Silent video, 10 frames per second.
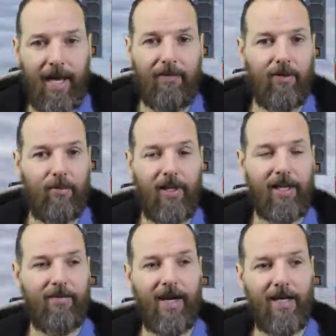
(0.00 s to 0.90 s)
cavern where
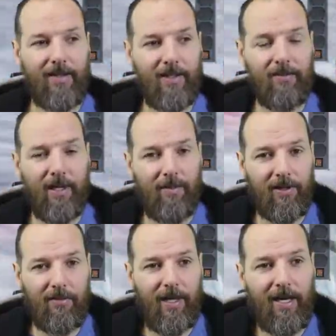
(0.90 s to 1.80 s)
Lady Box is by a
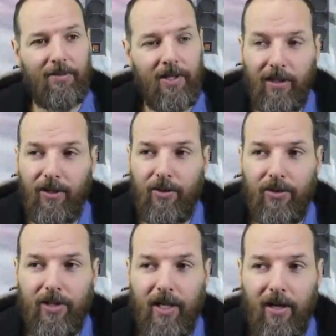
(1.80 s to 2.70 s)
bunch of mobs. I
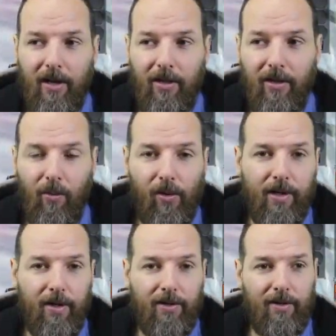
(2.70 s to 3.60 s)
used the
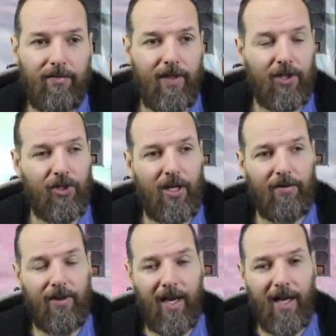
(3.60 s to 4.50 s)
Warrior to finish
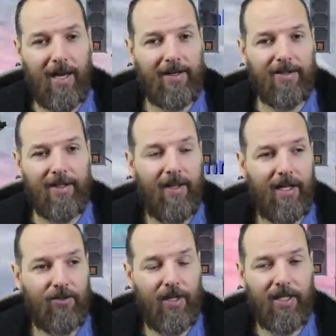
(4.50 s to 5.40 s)
off the ads, and then
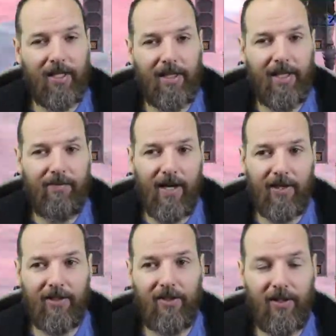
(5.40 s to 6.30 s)
I tried to get Lady
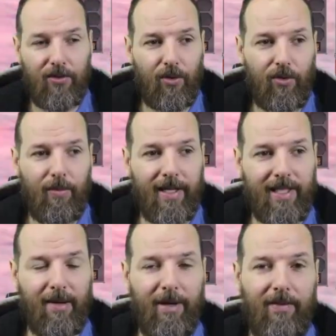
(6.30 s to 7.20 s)
Box under control. By the
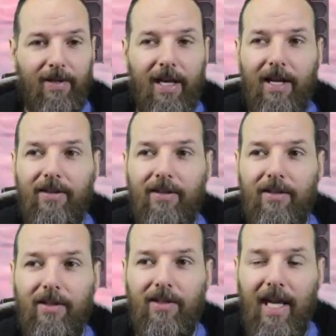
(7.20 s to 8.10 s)
time I even got
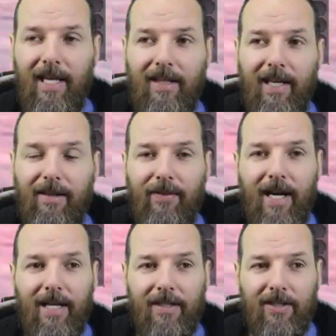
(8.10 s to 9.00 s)
to tanky Lady
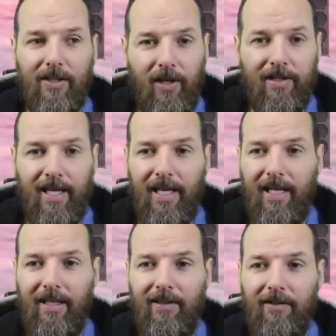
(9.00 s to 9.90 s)
Box, she'd already
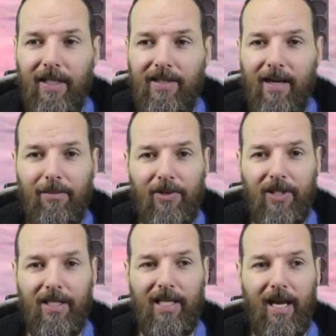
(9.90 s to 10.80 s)
taken like
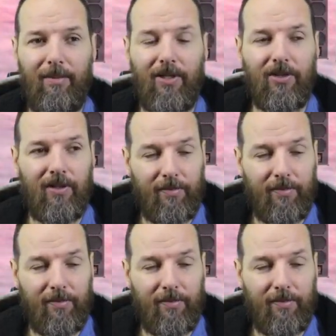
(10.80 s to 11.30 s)
10% damage